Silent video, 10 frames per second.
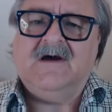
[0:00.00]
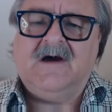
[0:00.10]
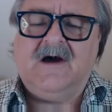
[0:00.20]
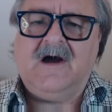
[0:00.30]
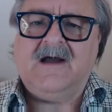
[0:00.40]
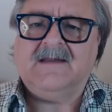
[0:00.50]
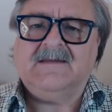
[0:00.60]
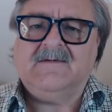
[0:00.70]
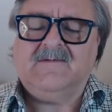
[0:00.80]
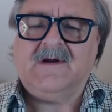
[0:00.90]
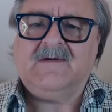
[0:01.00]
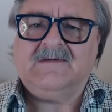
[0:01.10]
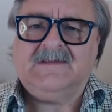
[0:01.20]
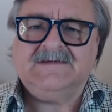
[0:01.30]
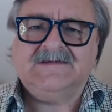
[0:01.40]
on where
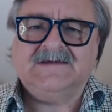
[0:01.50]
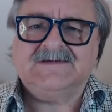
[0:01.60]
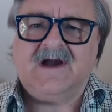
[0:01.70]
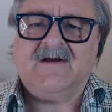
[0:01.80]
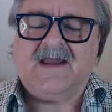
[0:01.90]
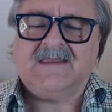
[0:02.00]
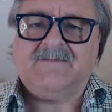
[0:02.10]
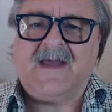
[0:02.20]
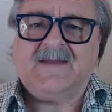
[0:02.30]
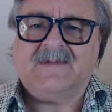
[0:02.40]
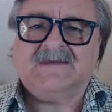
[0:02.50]
listings are and demand.